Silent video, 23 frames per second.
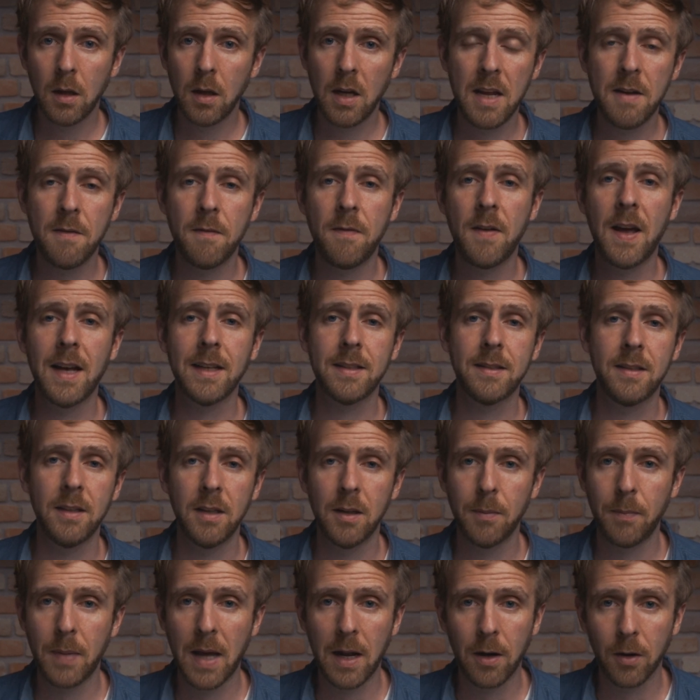invest in
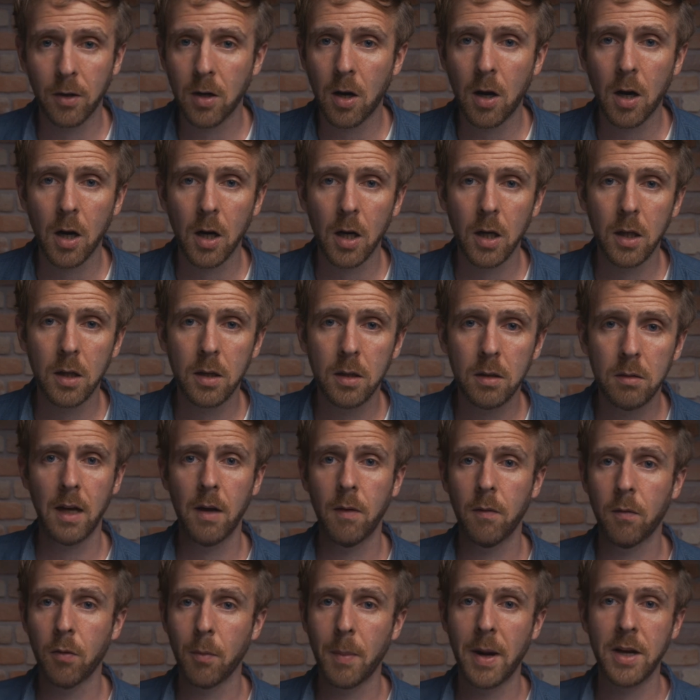the better card.
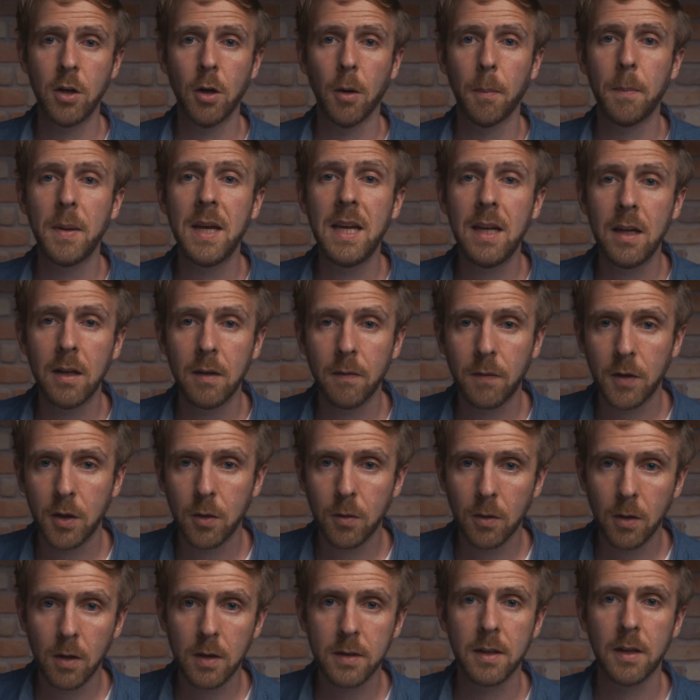For my European
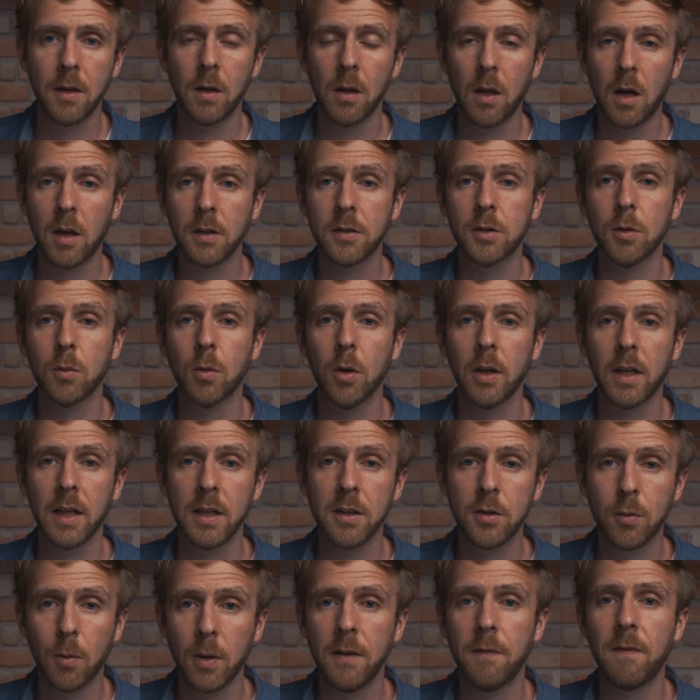viewers, it'll also work in
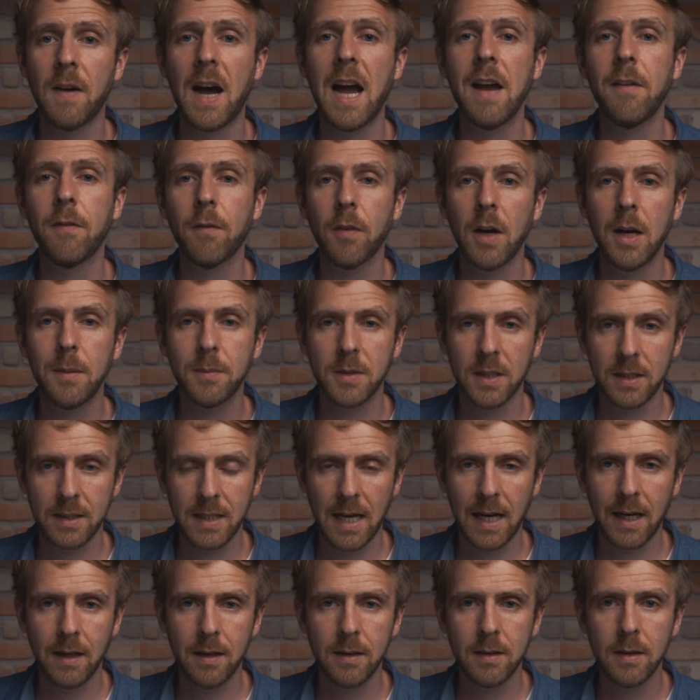25 frames a
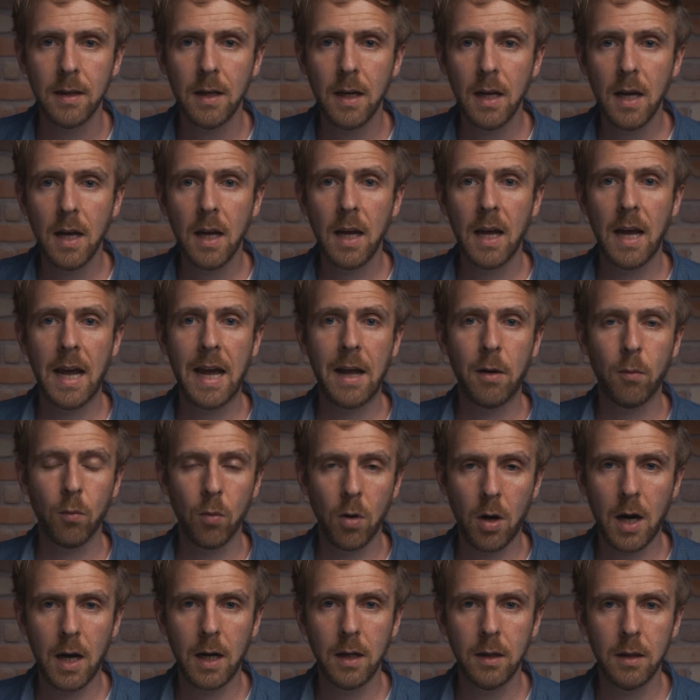second at
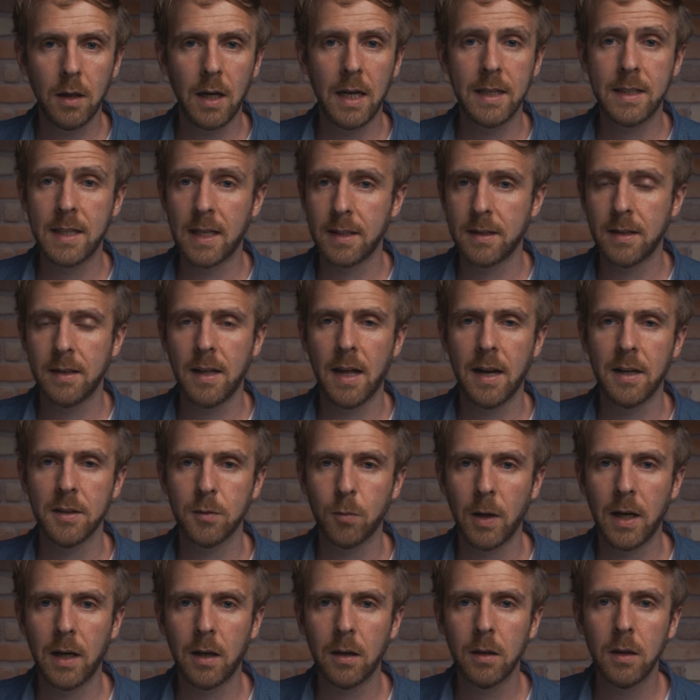RAW. I tested that as
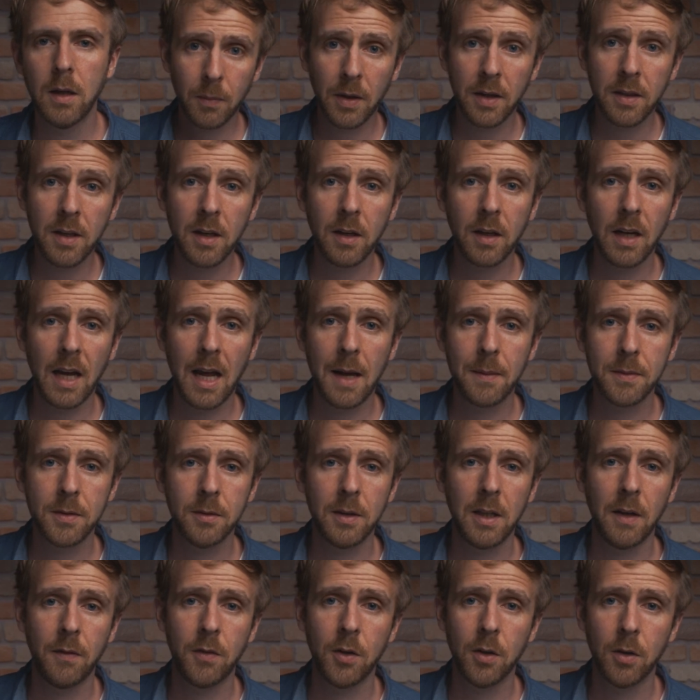well. But I think
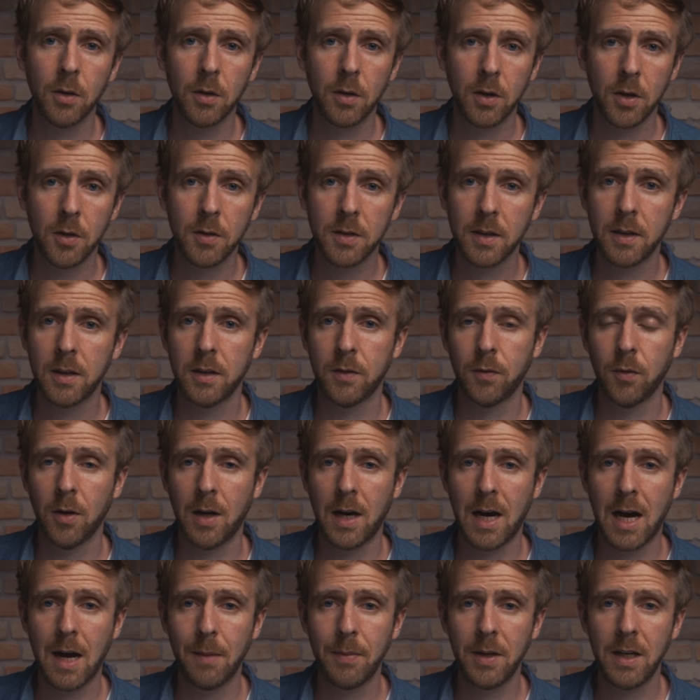absolutely if you're using this for a
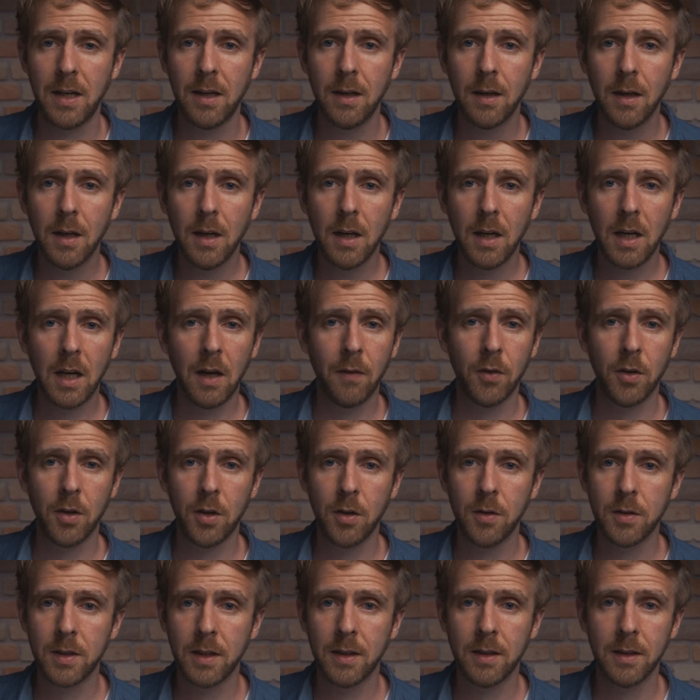hobby, if you're
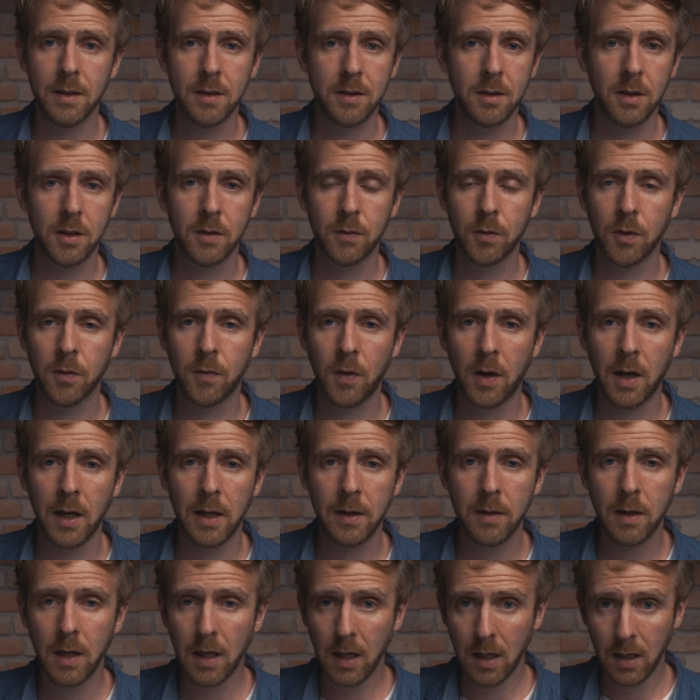using this just for
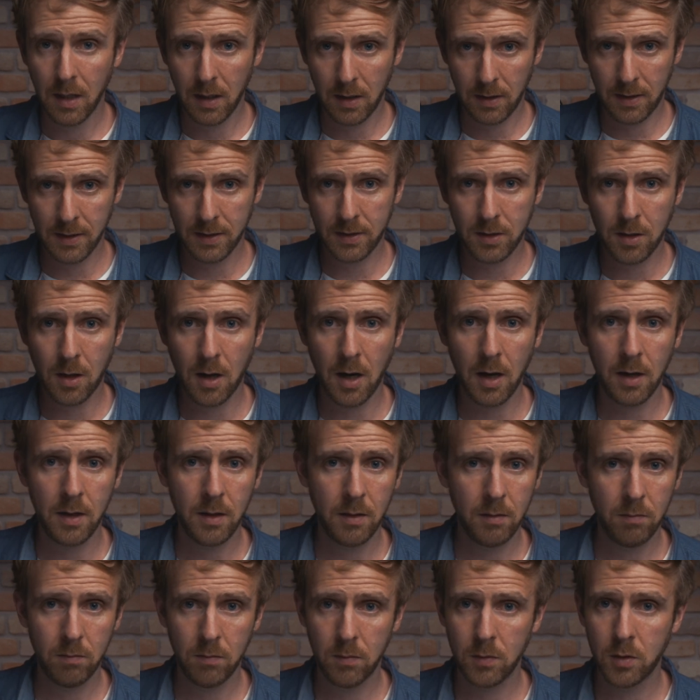fun, this card,
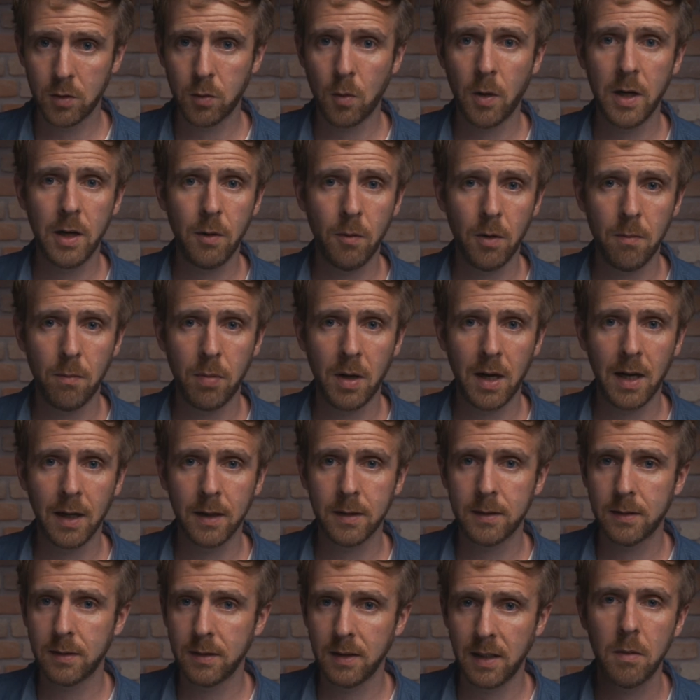21
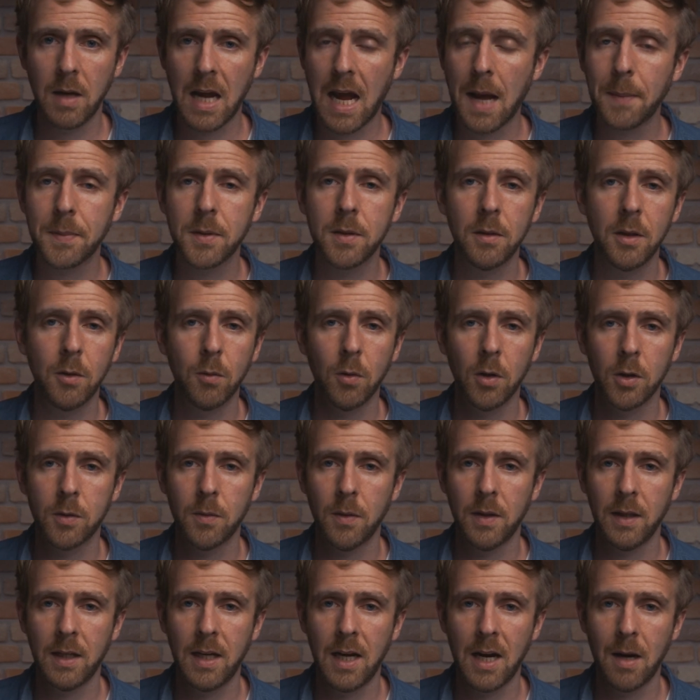bucks, absolutely works with
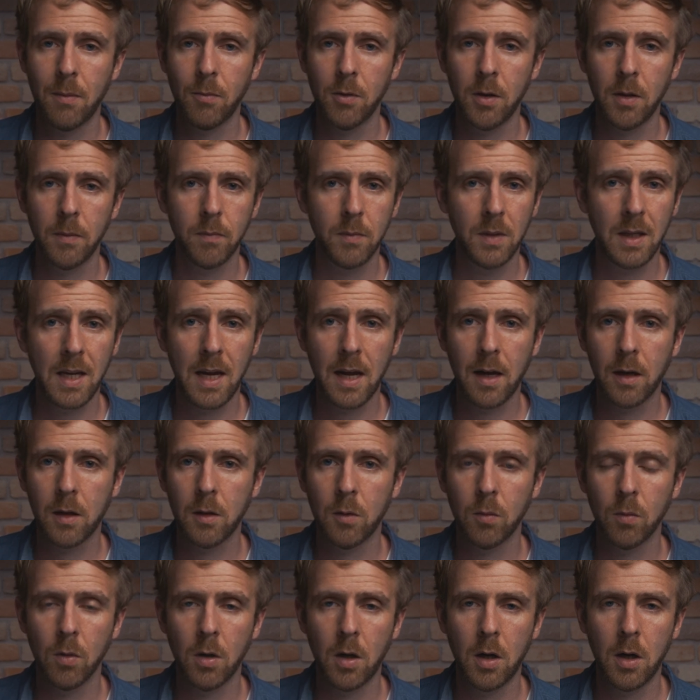the camera, can't go
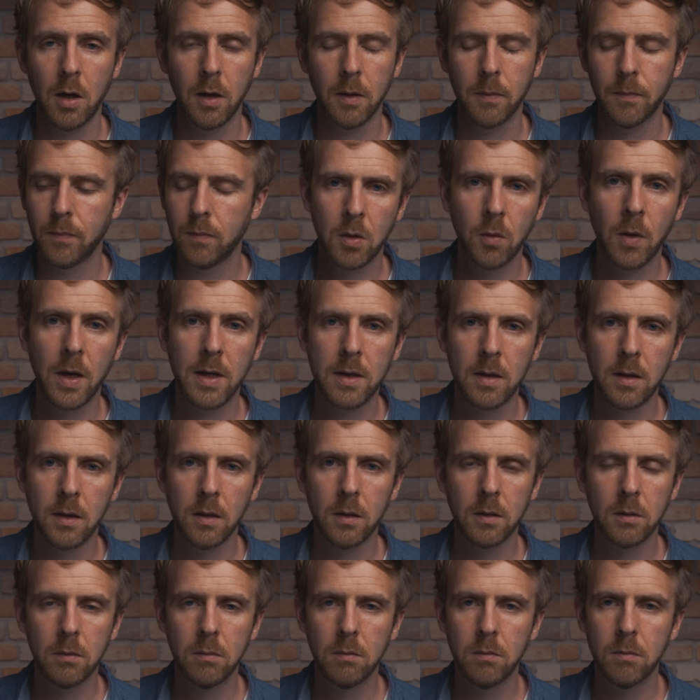wrong, great
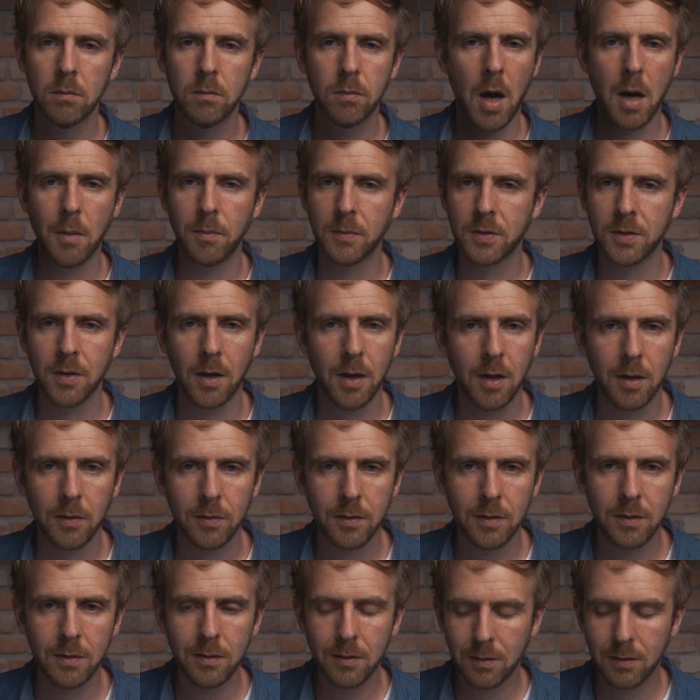deal. Problem solved.